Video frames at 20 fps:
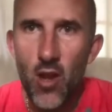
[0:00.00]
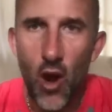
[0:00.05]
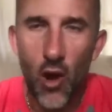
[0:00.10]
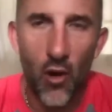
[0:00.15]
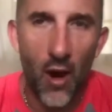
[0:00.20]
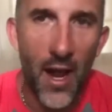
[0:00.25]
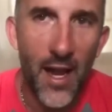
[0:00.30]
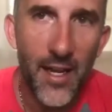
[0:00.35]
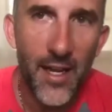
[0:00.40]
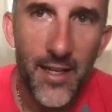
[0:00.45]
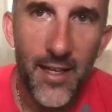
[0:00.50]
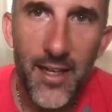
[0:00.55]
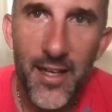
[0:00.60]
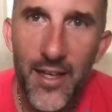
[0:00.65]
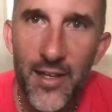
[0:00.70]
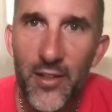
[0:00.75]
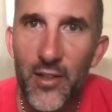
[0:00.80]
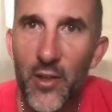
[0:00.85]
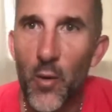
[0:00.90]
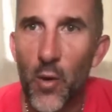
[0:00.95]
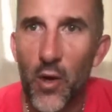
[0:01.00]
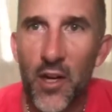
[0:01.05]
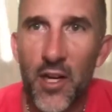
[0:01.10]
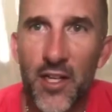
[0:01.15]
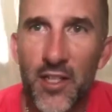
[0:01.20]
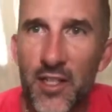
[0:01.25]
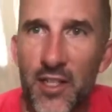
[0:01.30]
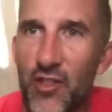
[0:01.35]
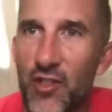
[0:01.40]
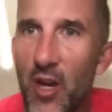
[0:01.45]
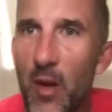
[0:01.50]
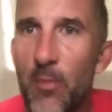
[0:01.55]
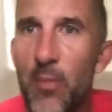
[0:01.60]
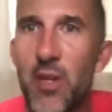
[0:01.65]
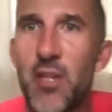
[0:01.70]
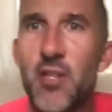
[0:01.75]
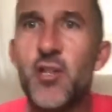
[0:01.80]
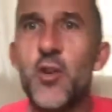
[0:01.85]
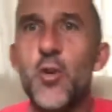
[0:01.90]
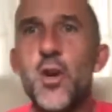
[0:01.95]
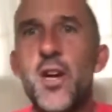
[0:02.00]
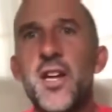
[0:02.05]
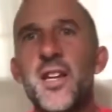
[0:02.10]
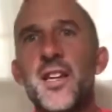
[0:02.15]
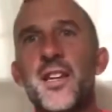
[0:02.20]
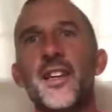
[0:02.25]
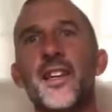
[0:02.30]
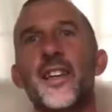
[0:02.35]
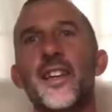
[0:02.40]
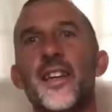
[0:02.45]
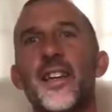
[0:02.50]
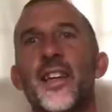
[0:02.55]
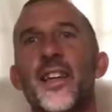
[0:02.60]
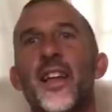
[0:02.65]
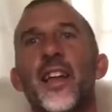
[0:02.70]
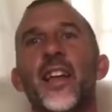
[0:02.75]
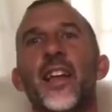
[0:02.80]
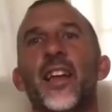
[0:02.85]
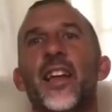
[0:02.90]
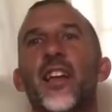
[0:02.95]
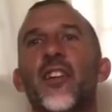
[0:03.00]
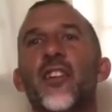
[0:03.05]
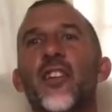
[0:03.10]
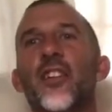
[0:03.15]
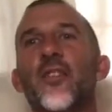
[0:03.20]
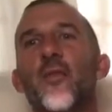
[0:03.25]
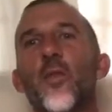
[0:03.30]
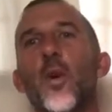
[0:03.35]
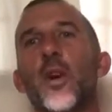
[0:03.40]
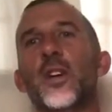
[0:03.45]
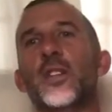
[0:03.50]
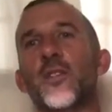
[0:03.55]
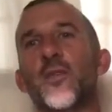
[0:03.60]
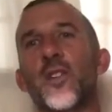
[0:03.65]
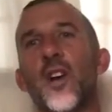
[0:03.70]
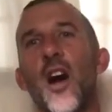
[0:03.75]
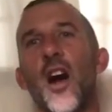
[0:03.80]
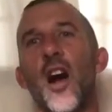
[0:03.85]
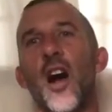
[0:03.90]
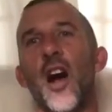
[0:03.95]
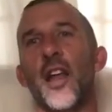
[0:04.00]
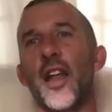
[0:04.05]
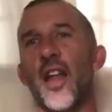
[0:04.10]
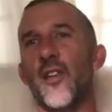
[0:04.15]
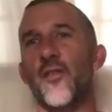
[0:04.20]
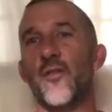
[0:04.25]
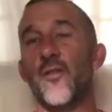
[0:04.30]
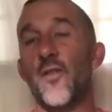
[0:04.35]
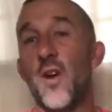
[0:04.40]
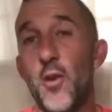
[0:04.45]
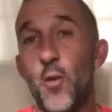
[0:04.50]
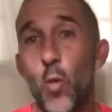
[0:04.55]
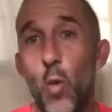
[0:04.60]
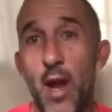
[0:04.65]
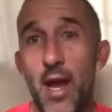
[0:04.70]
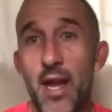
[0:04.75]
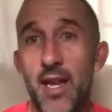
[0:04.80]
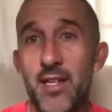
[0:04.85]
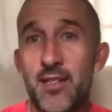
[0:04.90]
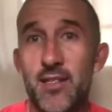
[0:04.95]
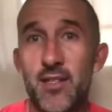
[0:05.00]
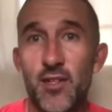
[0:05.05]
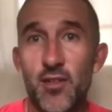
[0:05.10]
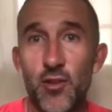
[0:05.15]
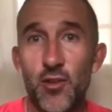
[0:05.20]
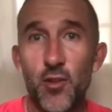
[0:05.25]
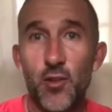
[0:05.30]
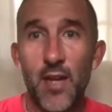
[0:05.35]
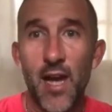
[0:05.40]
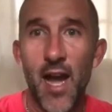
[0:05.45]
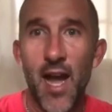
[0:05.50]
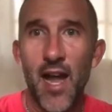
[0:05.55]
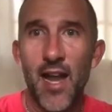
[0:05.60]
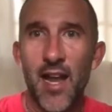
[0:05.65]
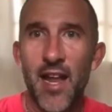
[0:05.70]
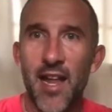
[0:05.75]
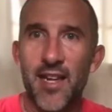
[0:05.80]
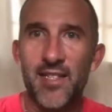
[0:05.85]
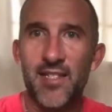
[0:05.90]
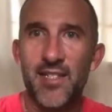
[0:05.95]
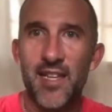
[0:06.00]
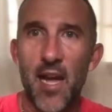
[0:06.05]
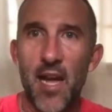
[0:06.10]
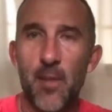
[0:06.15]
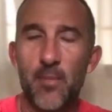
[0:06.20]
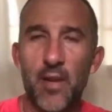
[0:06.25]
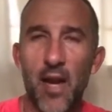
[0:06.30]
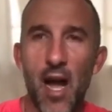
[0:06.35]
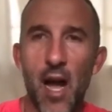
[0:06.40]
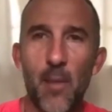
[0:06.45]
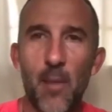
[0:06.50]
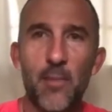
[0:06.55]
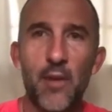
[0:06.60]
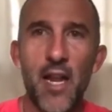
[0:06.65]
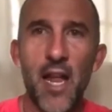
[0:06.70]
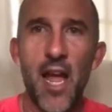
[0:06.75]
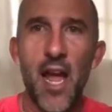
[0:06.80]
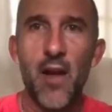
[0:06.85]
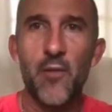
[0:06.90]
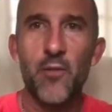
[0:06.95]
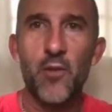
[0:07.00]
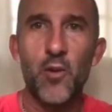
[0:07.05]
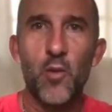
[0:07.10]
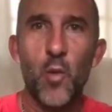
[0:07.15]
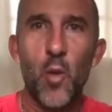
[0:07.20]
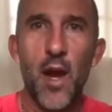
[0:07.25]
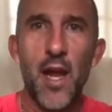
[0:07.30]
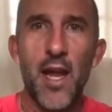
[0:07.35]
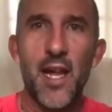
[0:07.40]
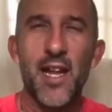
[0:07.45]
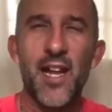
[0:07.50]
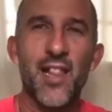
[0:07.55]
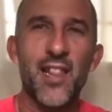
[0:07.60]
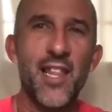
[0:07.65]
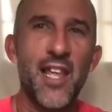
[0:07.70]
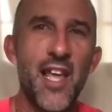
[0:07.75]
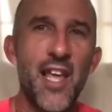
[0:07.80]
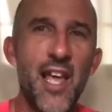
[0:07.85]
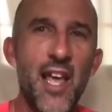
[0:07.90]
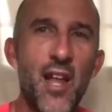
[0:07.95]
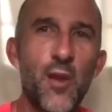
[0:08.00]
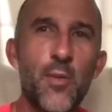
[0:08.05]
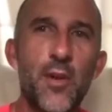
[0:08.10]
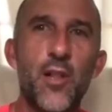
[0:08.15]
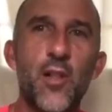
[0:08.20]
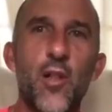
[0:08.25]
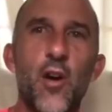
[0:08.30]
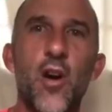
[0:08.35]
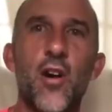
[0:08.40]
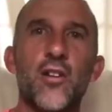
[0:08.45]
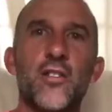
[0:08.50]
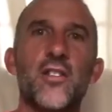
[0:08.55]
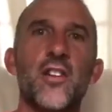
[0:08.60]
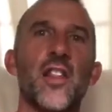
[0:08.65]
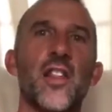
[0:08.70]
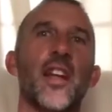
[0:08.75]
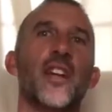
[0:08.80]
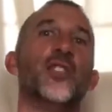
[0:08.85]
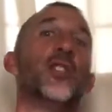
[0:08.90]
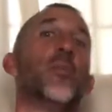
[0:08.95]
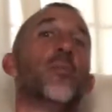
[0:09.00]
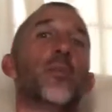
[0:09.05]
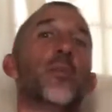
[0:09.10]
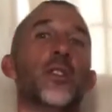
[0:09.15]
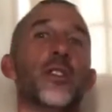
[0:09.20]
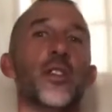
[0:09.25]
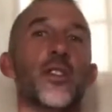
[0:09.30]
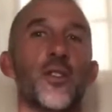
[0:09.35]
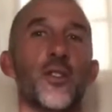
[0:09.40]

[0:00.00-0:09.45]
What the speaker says: All right, so we're gonna just jump into it, hearing the voice of God and fun ways to do that, except I'm gonna have you wait a little bit longer till I jump into